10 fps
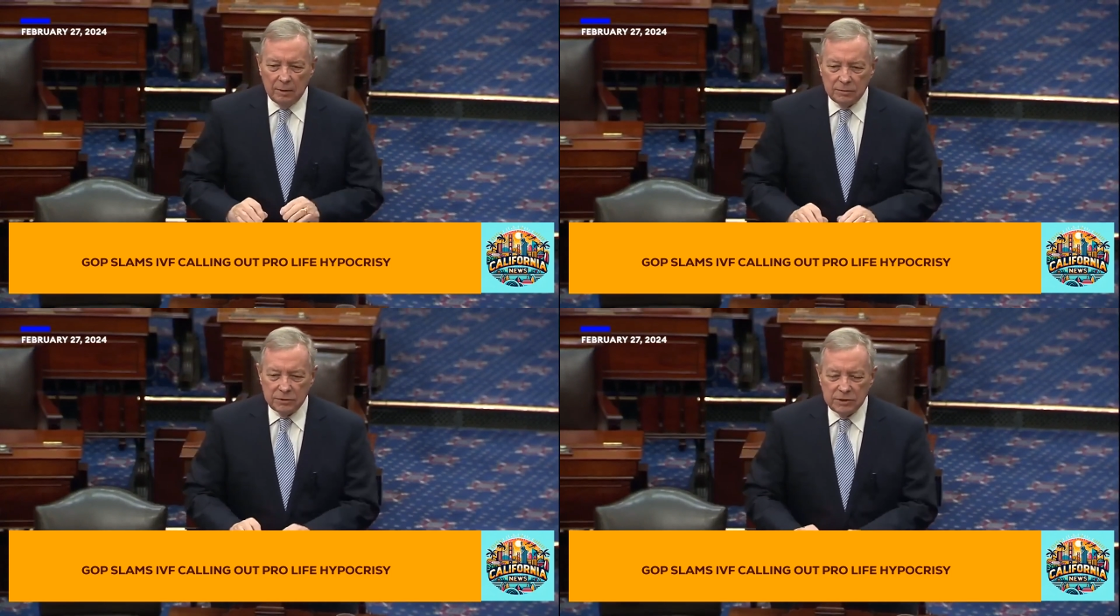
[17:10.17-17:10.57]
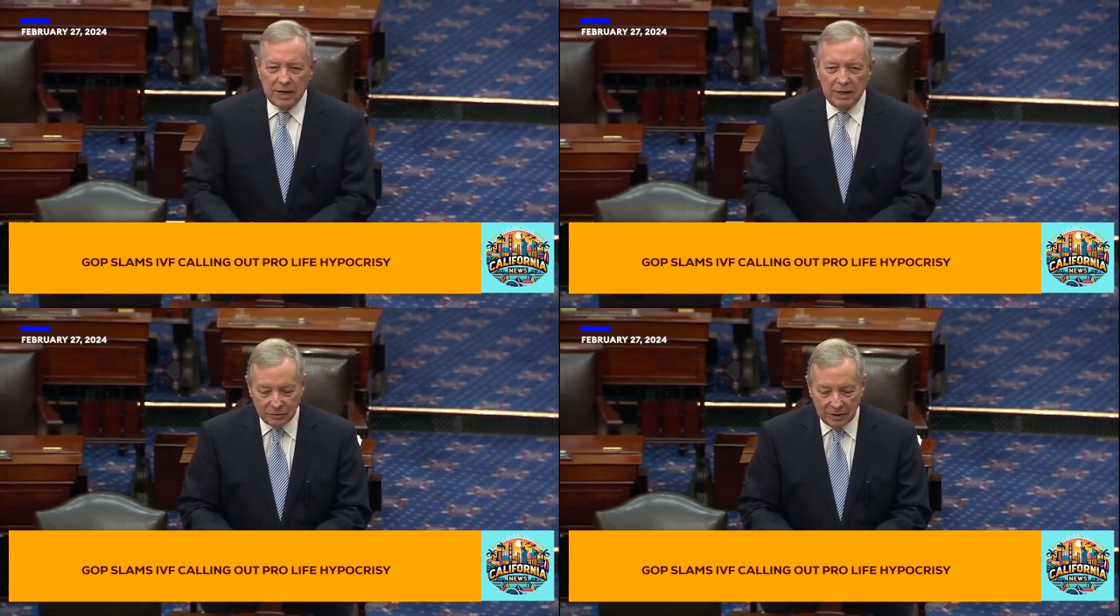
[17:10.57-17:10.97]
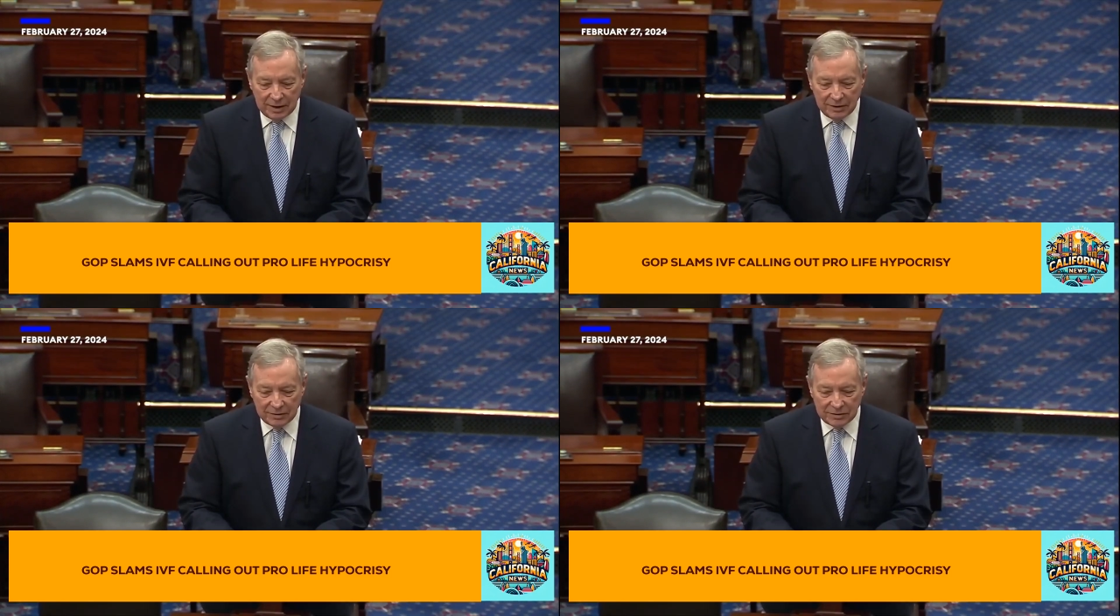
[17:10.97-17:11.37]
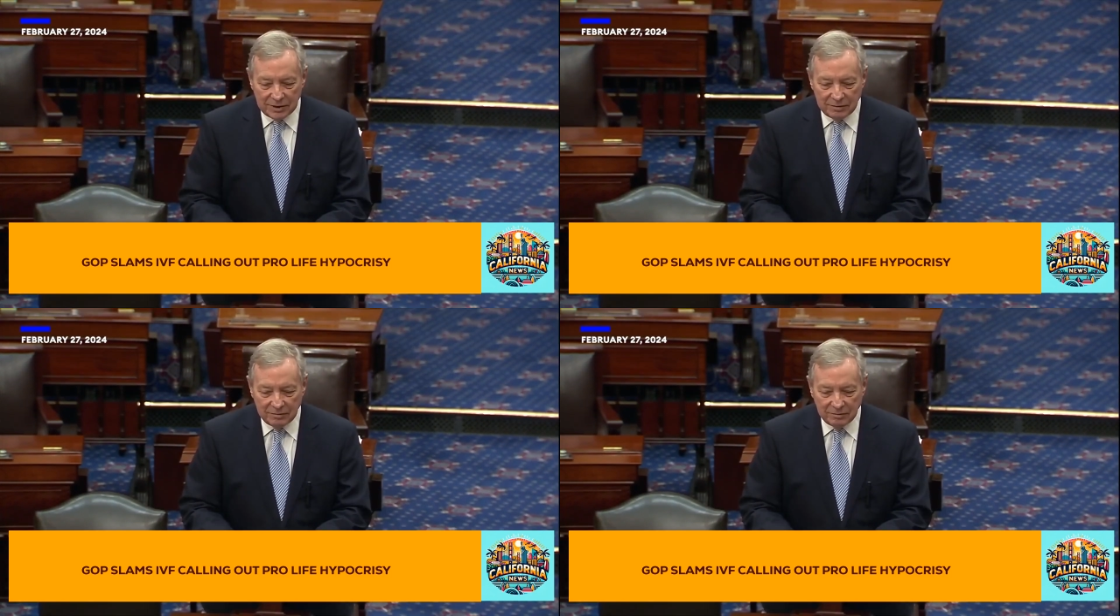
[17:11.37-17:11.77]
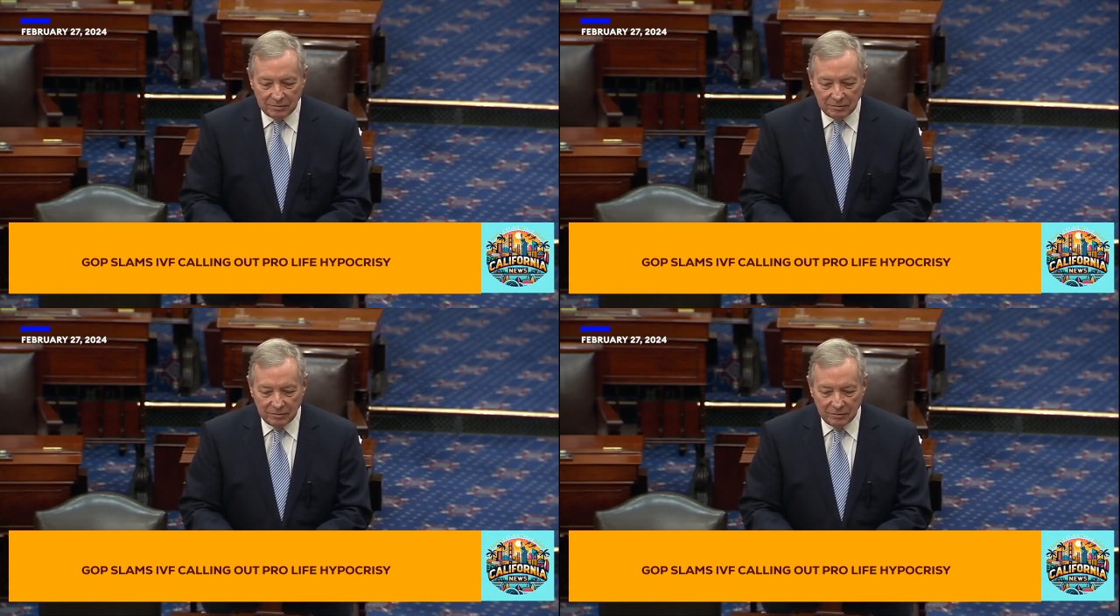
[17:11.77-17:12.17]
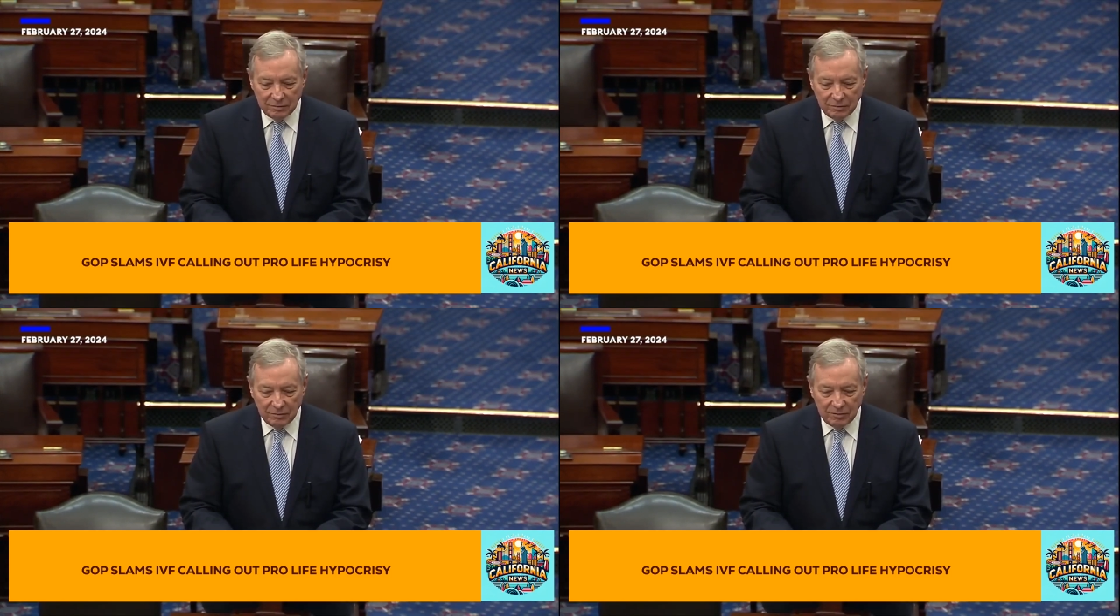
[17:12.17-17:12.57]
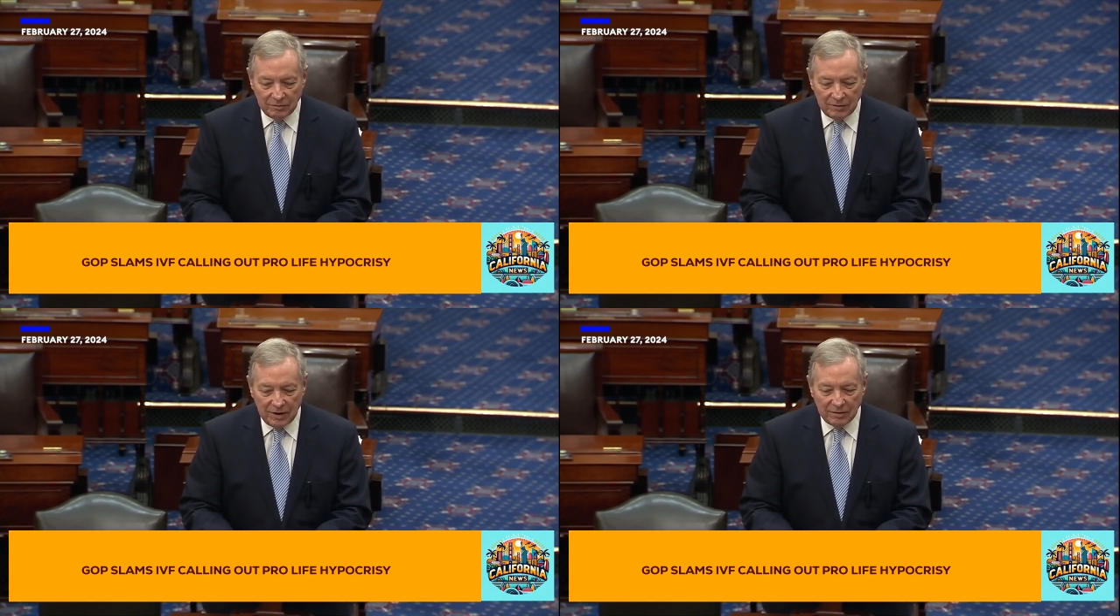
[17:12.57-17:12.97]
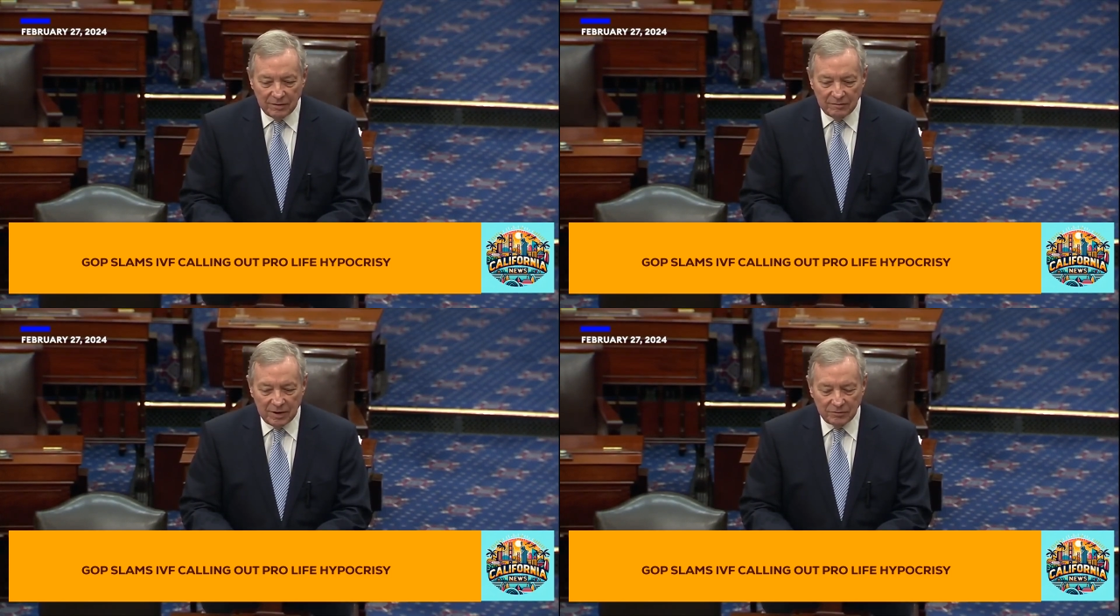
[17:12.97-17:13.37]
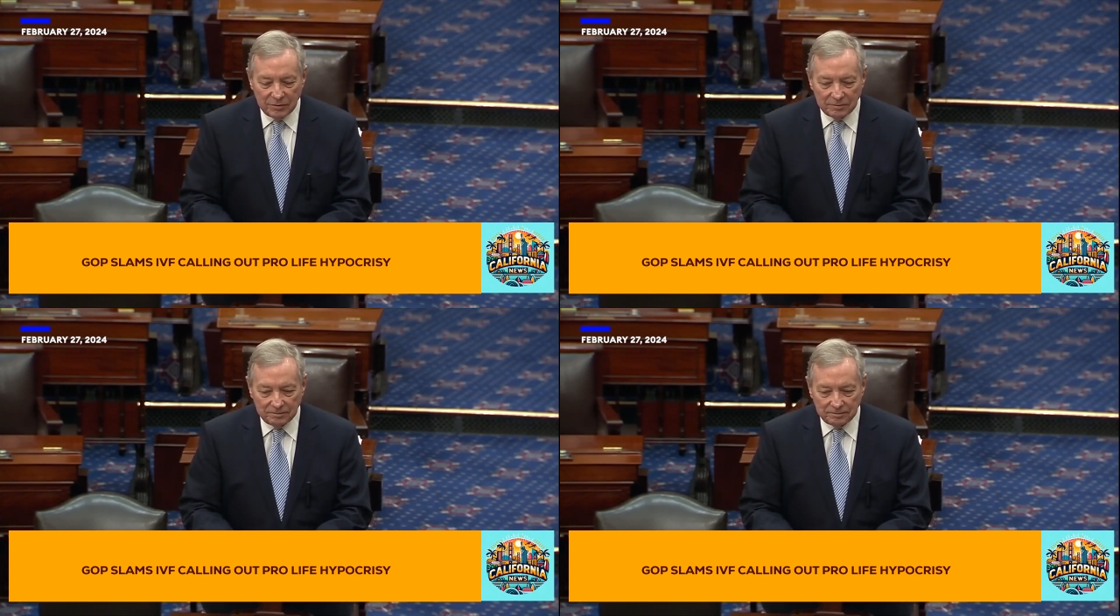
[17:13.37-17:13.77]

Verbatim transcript: There was a stated later and said, We found a veteran.